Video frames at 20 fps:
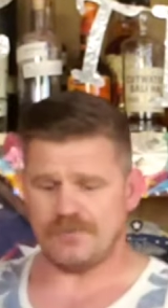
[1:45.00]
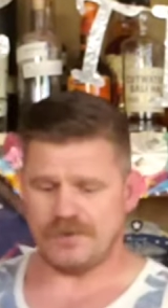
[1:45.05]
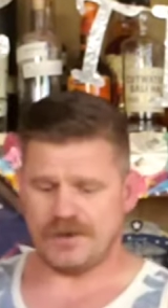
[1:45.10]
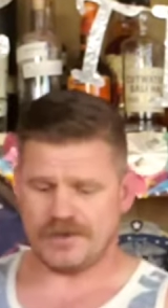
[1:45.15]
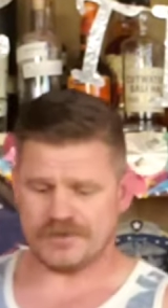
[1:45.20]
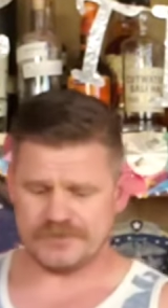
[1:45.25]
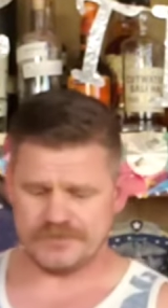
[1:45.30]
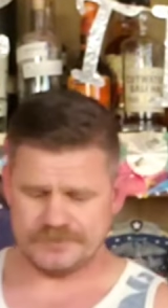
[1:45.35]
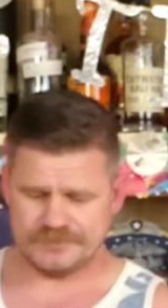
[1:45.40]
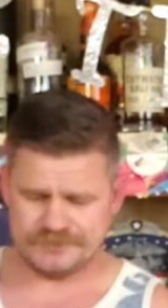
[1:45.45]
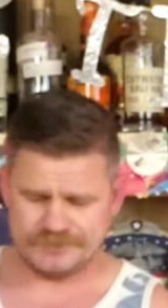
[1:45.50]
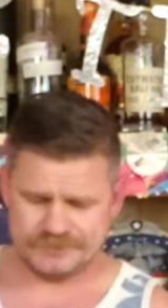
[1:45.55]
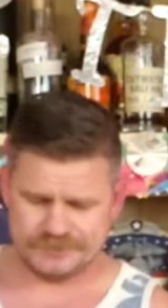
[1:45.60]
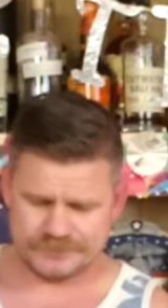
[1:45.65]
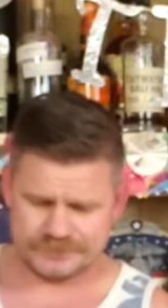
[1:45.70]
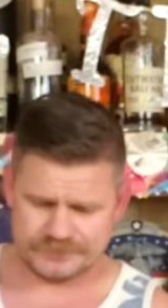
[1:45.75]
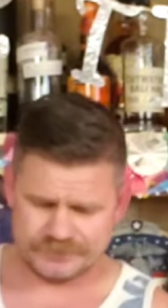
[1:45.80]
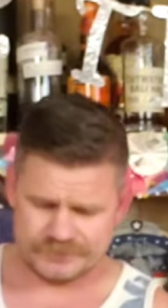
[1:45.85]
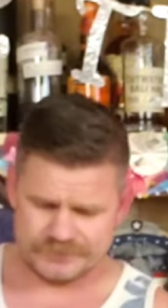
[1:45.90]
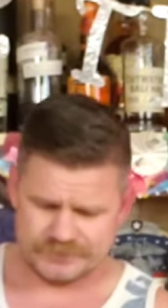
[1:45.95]
water.
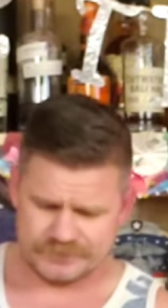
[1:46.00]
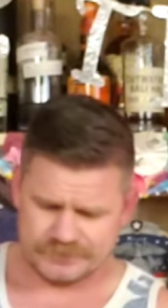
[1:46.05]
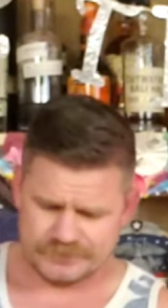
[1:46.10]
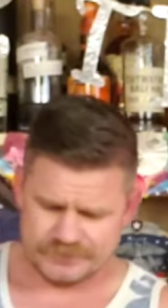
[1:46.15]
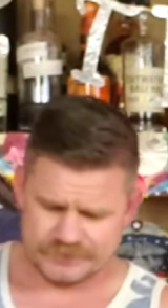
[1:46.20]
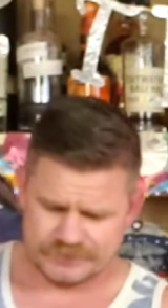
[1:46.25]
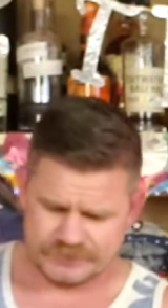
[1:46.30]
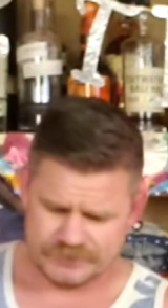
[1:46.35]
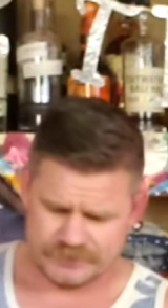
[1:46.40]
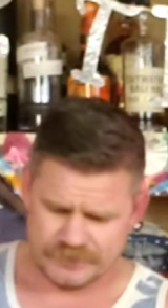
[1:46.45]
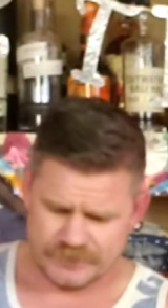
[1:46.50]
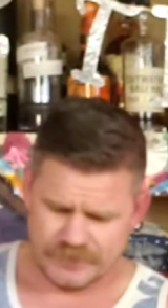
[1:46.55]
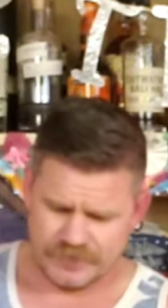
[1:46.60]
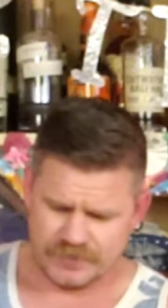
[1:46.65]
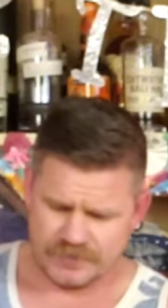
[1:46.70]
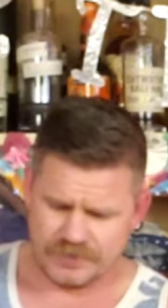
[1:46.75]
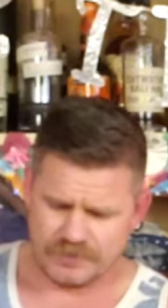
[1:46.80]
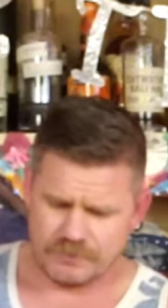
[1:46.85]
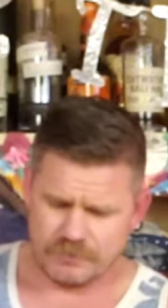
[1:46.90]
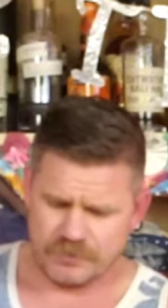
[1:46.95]

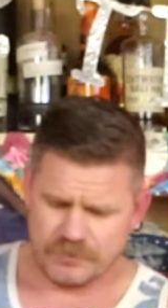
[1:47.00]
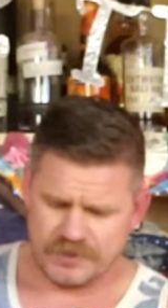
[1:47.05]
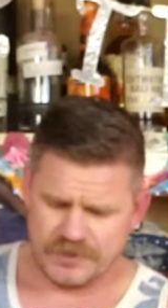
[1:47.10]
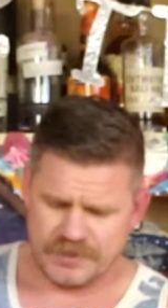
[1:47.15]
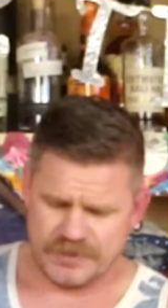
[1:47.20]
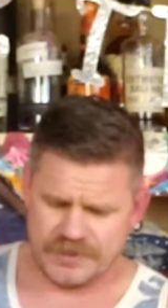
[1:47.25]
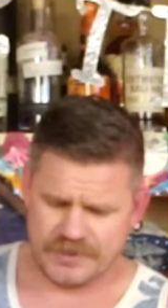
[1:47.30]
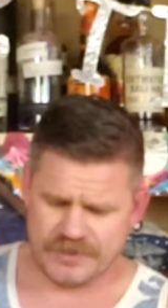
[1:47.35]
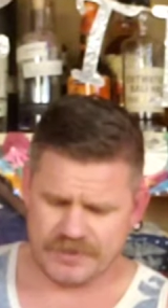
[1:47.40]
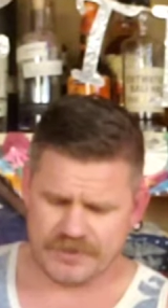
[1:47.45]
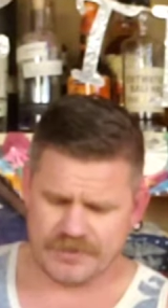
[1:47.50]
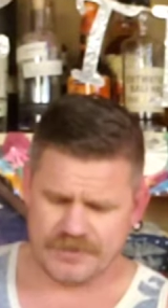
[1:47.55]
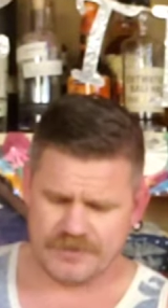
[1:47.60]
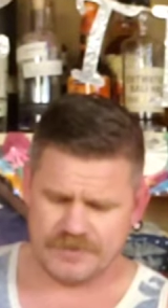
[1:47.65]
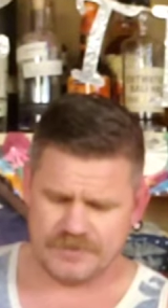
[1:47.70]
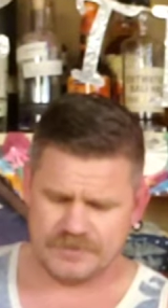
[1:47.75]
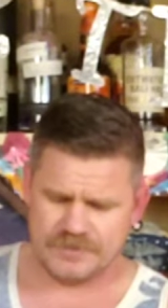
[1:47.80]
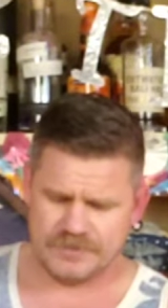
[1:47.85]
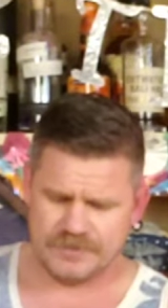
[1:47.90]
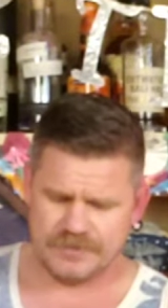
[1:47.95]
You're going to put in
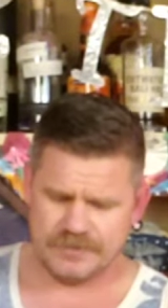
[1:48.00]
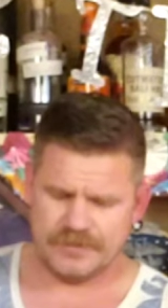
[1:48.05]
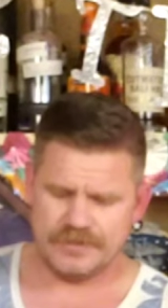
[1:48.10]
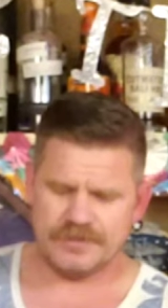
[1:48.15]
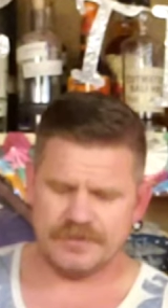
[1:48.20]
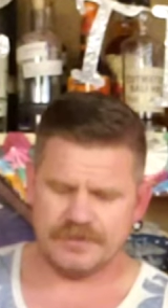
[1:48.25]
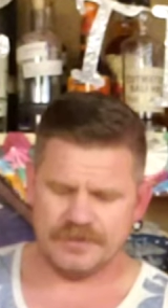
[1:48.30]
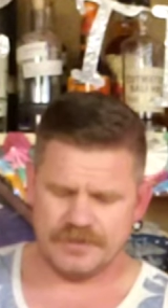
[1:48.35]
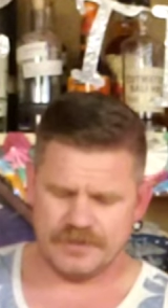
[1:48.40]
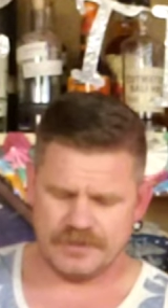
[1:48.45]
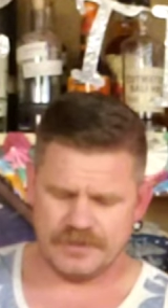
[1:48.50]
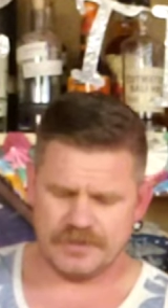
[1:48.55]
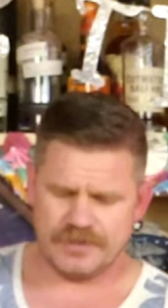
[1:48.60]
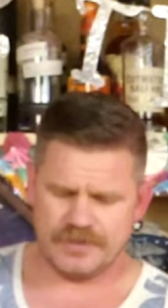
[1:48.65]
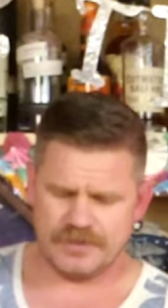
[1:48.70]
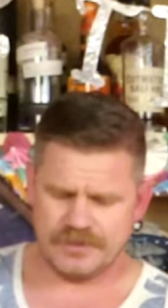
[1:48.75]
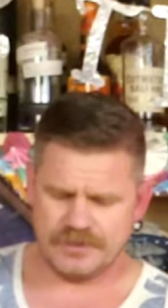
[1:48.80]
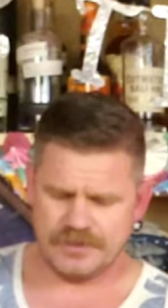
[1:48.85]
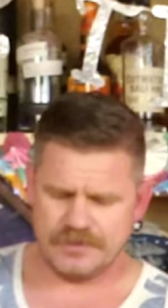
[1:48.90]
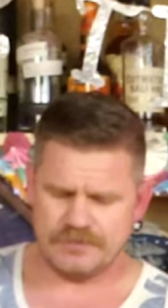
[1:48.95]

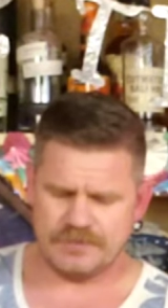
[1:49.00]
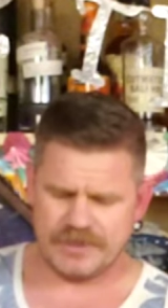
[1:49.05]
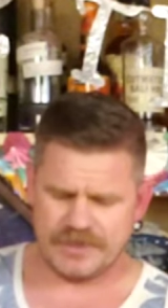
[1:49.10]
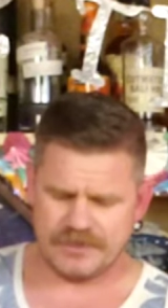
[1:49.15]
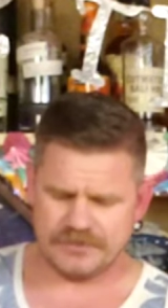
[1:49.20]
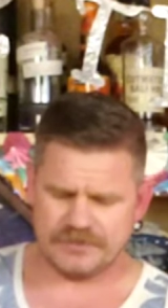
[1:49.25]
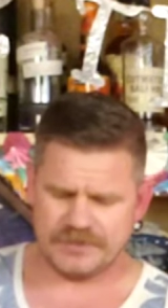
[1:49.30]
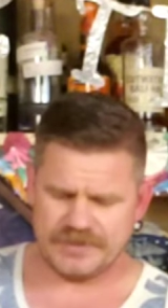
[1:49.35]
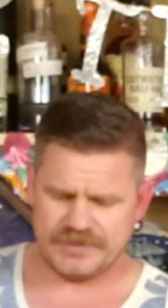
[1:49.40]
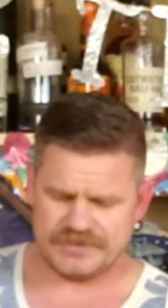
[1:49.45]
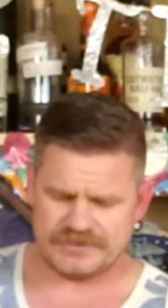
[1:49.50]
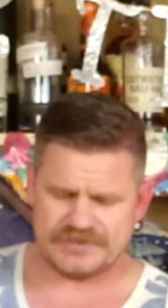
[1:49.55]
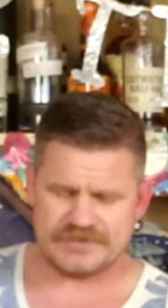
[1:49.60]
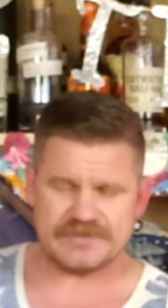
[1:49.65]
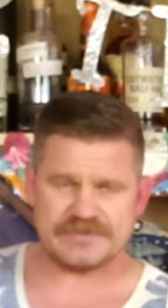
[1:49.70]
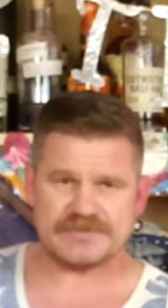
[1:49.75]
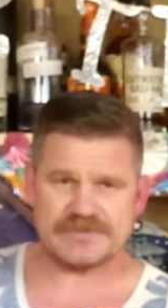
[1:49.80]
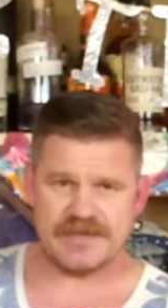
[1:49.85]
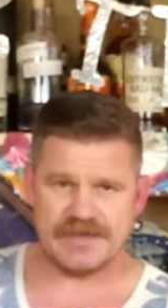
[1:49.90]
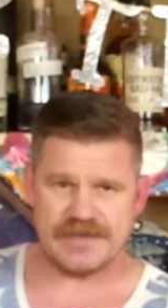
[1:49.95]
about like
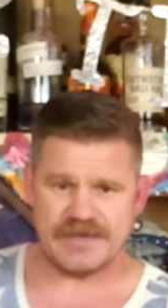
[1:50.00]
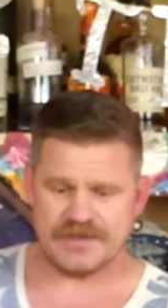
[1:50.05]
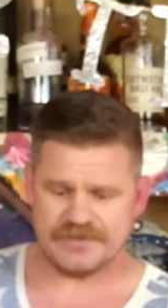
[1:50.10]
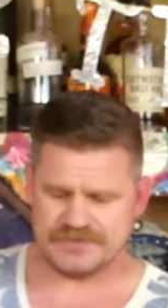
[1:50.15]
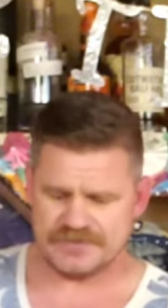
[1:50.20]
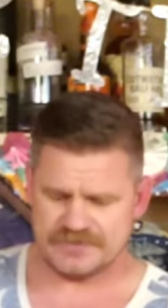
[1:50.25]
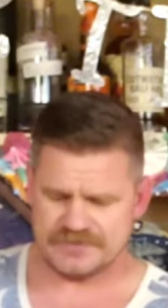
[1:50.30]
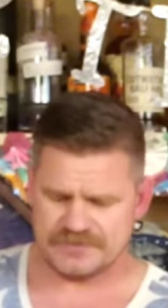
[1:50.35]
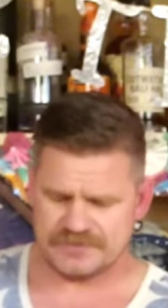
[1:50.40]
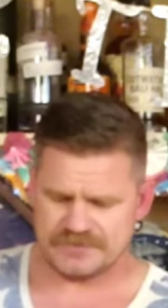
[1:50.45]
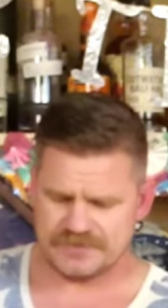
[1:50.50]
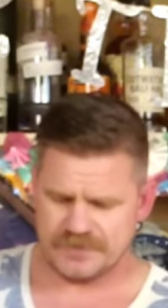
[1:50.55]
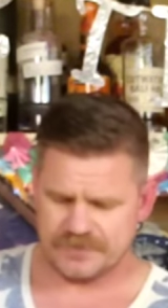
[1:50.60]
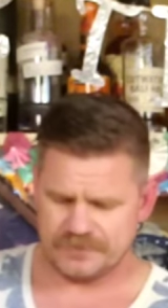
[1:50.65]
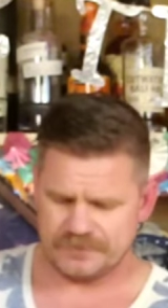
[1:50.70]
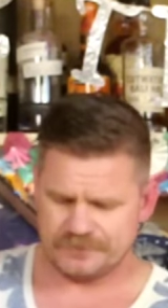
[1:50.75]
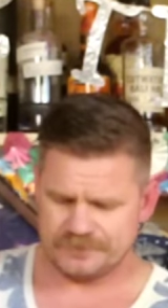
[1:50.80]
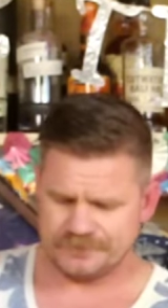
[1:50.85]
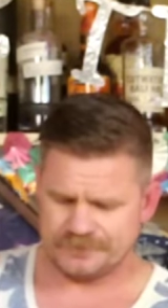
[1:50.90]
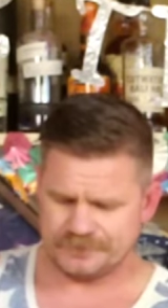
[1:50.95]
6 to 8 ounces or so.